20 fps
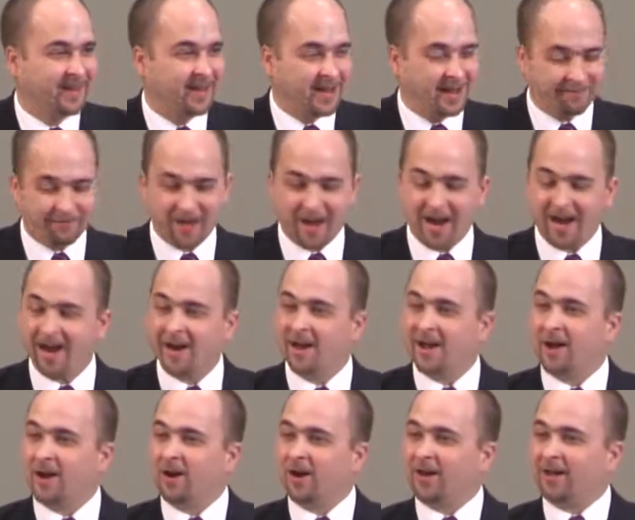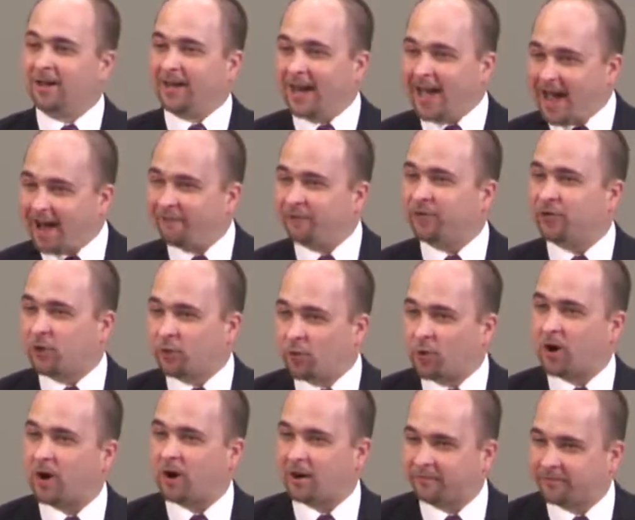If they left the
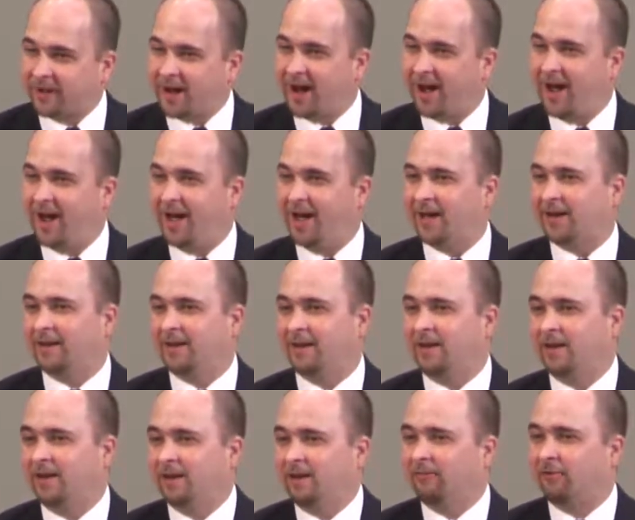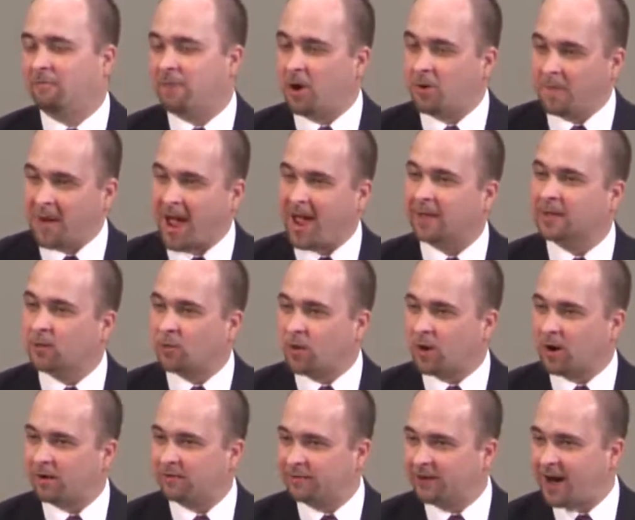word of God from obeying the
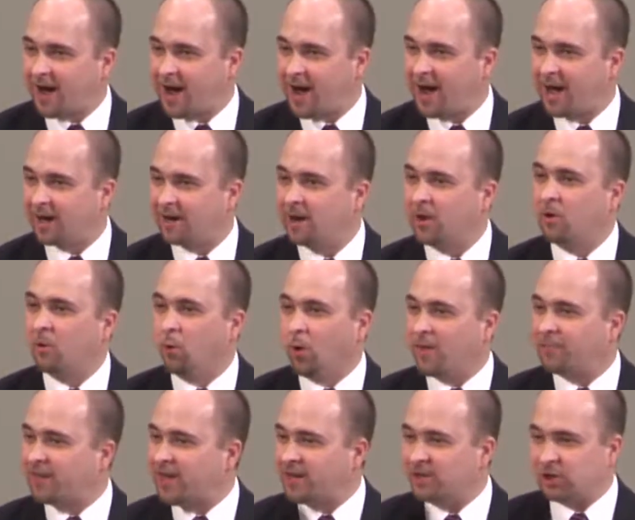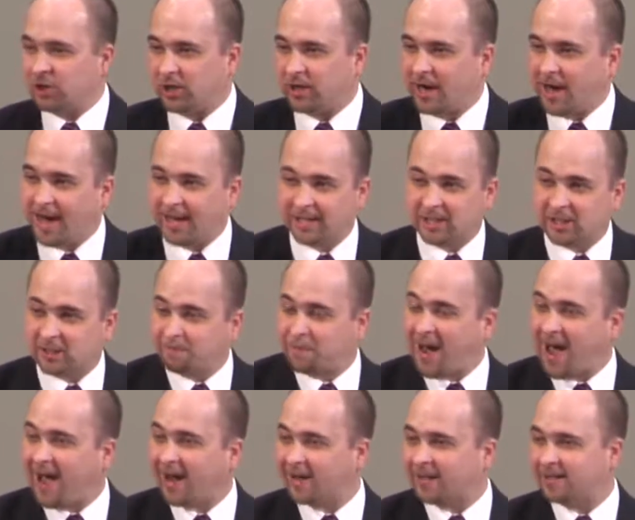word of God, what they should
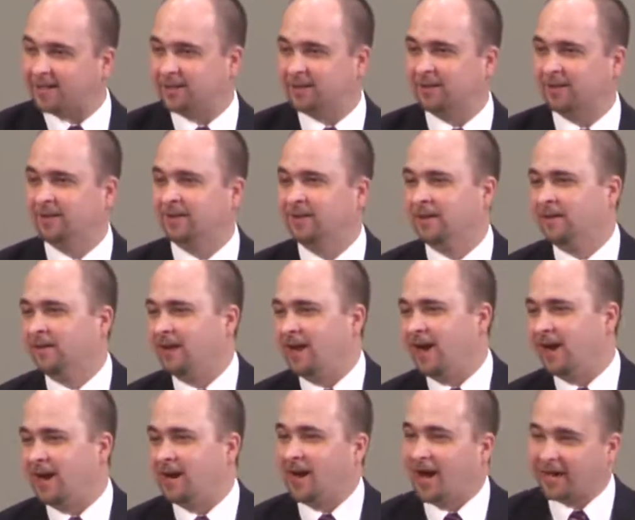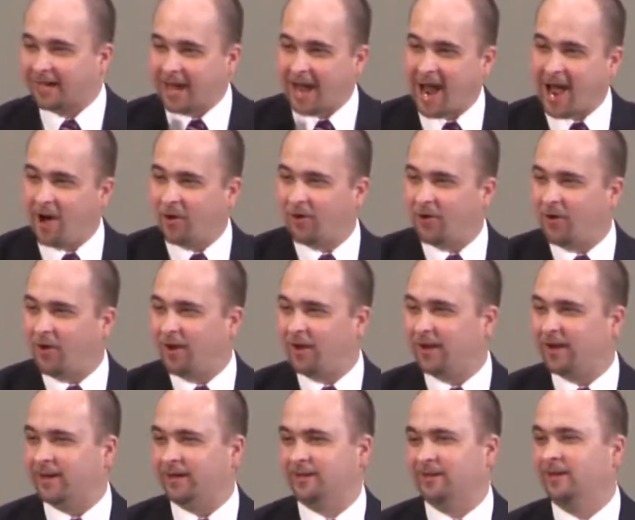expect and account
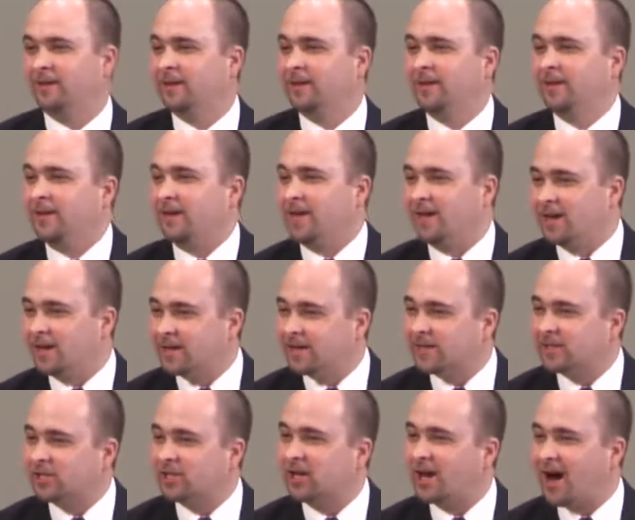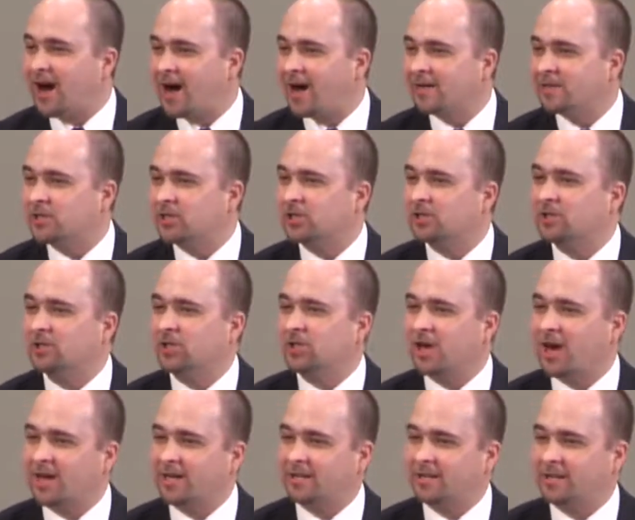on is God's
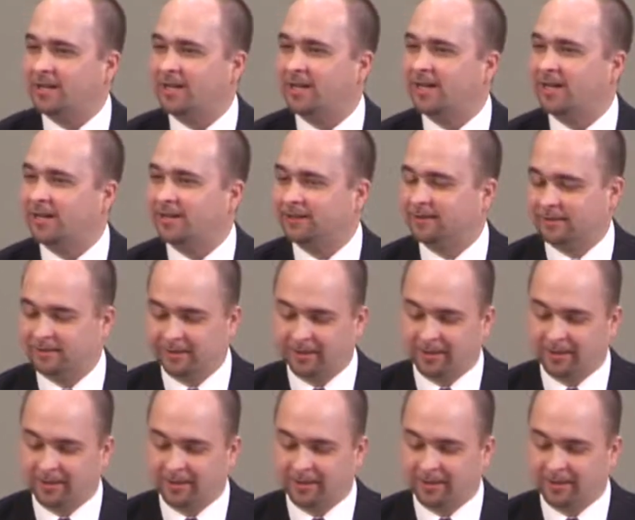chastening.